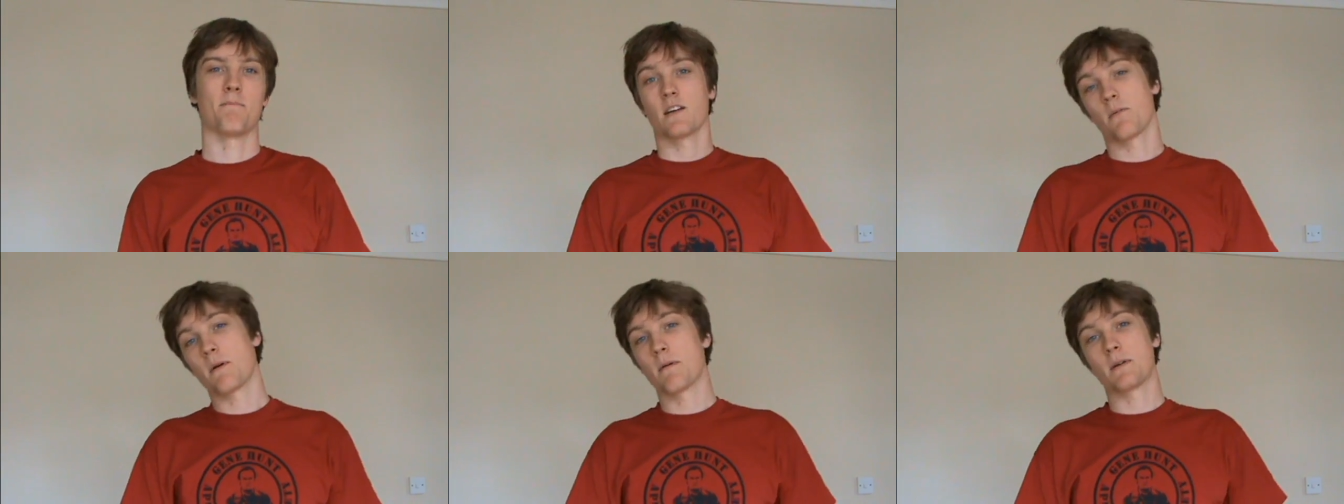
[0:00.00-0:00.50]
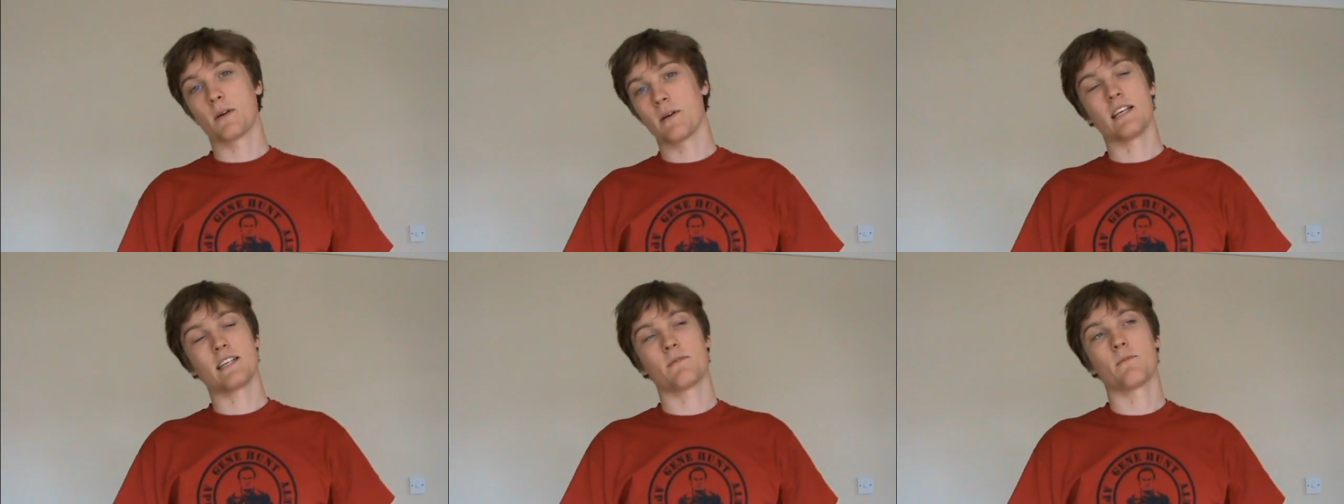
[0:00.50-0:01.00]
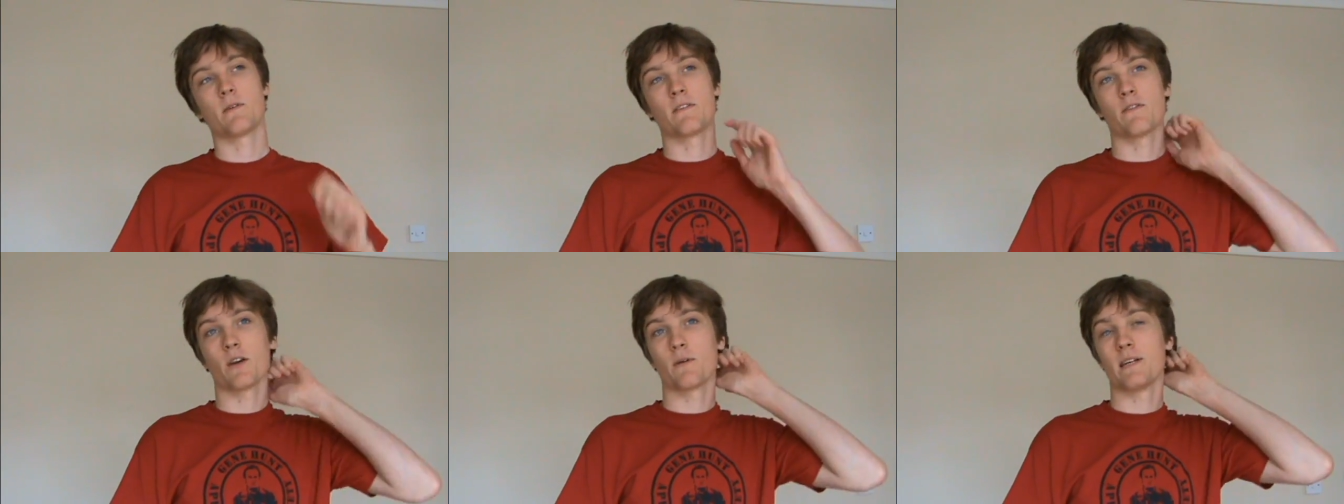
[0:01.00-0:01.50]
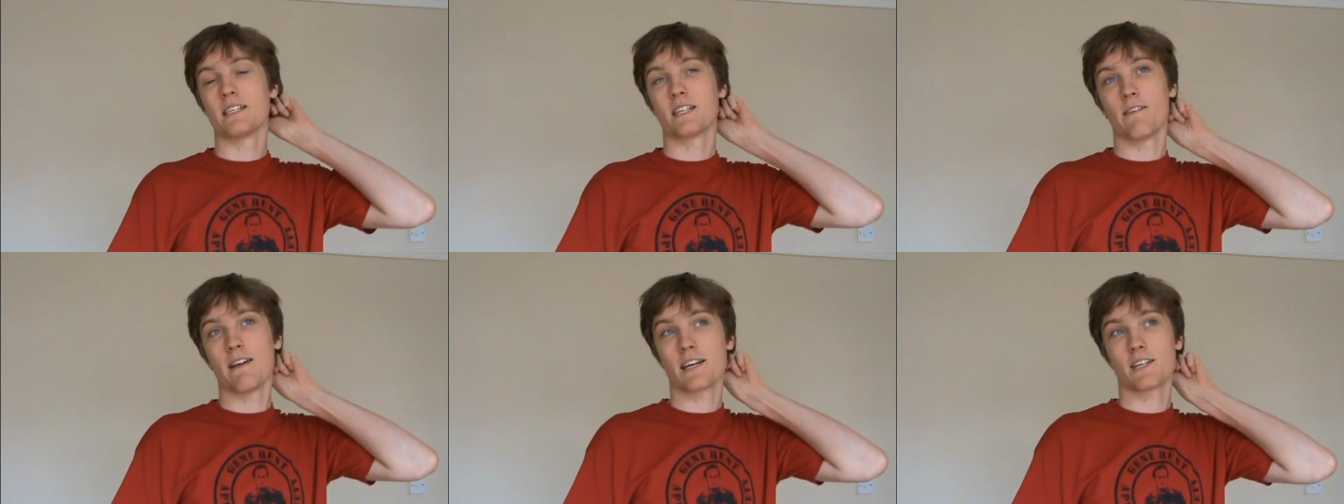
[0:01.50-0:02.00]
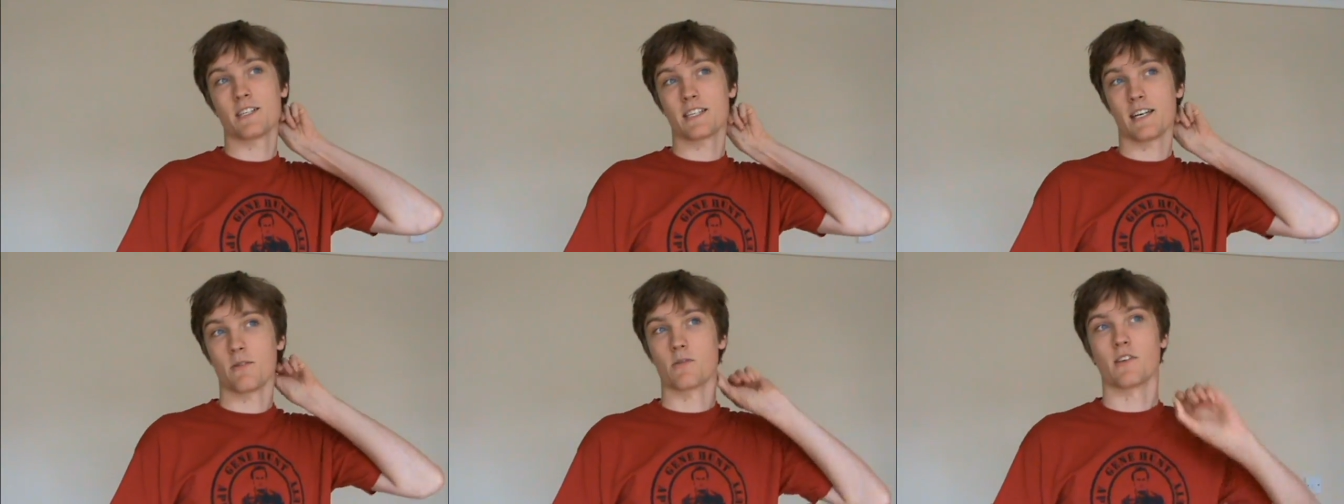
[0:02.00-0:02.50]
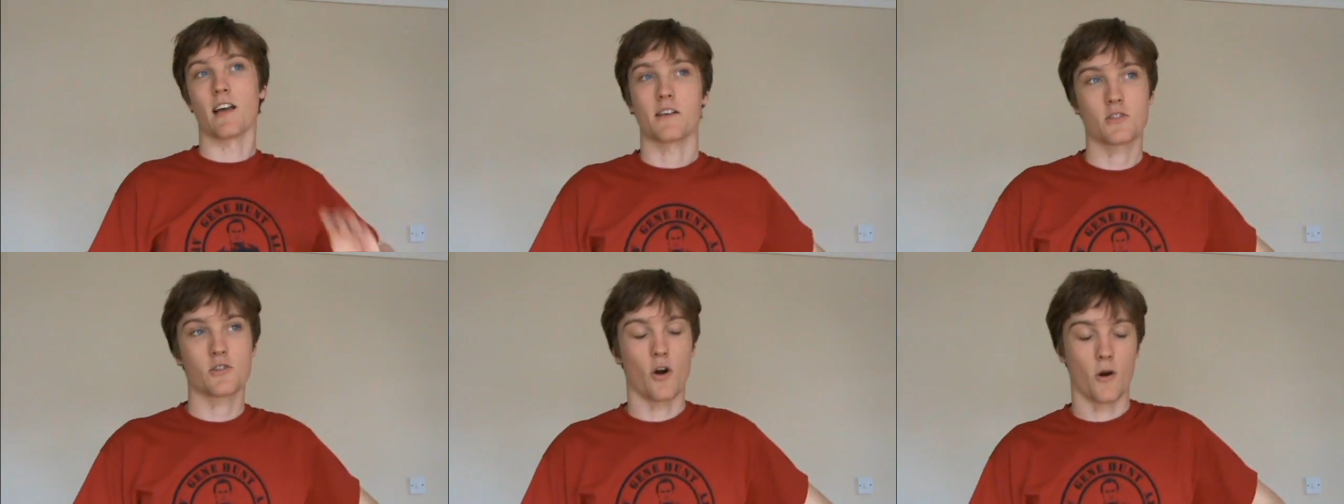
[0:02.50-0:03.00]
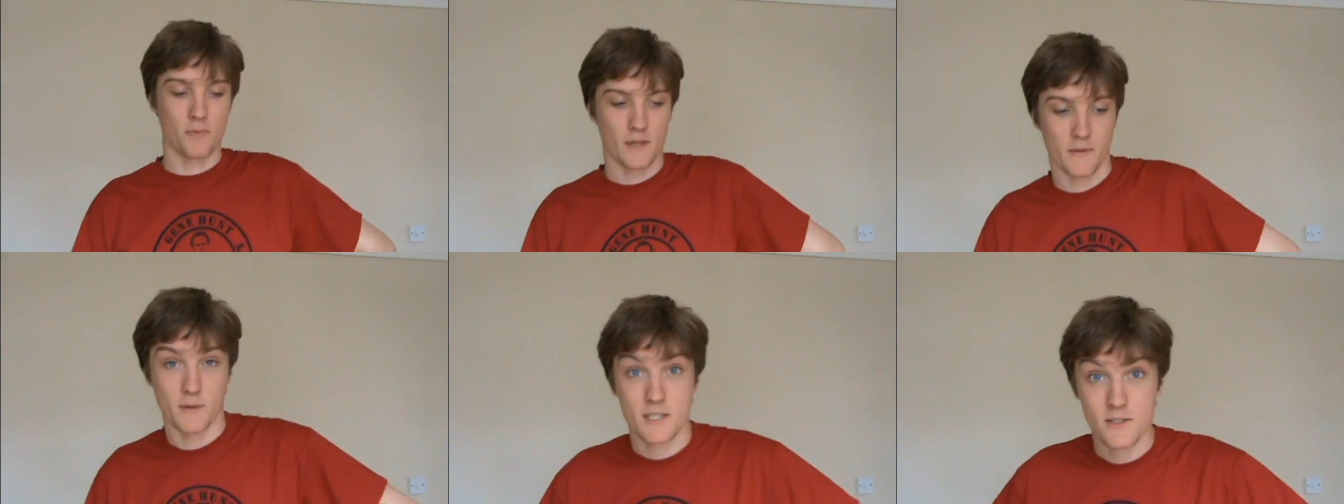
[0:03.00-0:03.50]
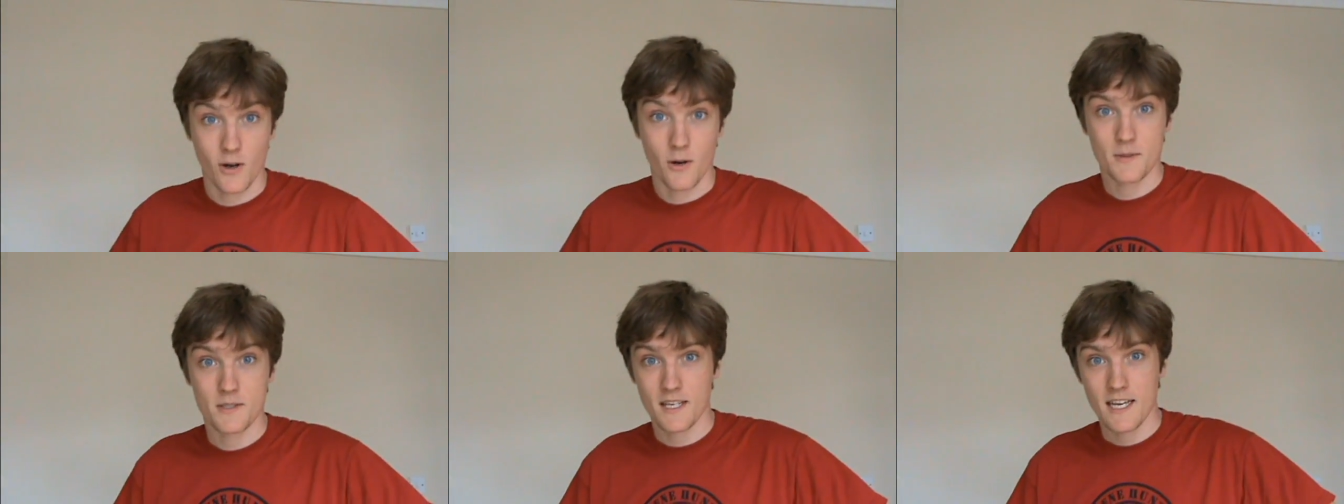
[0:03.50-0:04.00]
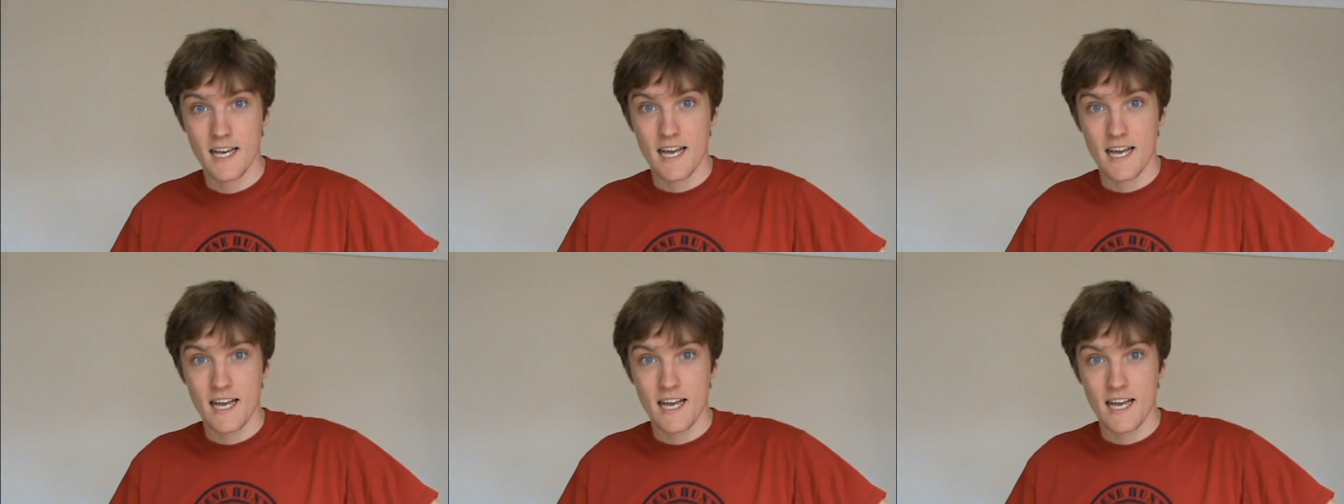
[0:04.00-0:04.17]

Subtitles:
So we were doing this and we were following his directions, and he was like, stop, and then we stopped.